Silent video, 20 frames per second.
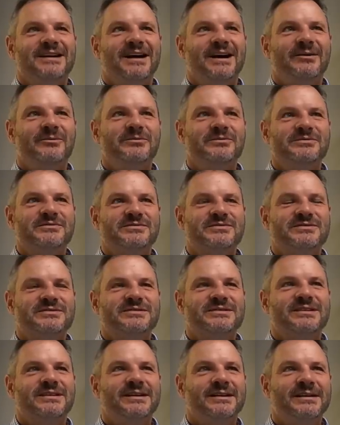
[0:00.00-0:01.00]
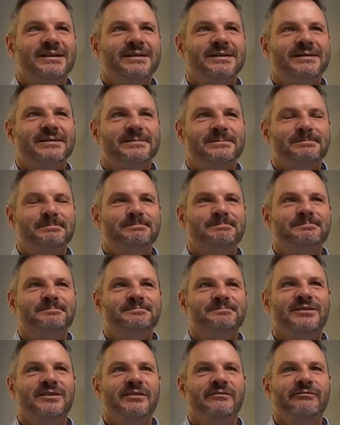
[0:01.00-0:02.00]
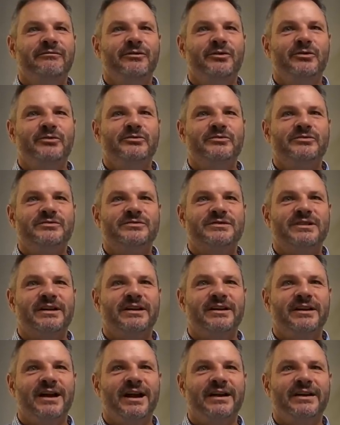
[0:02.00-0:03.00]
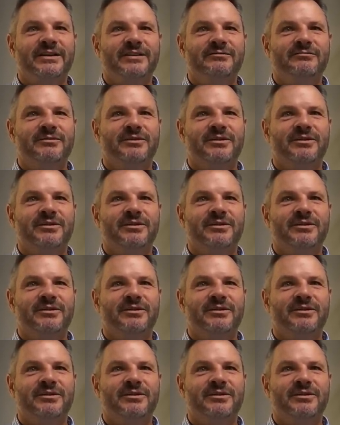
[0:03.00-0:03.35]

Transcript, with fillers: I was confused. I didn't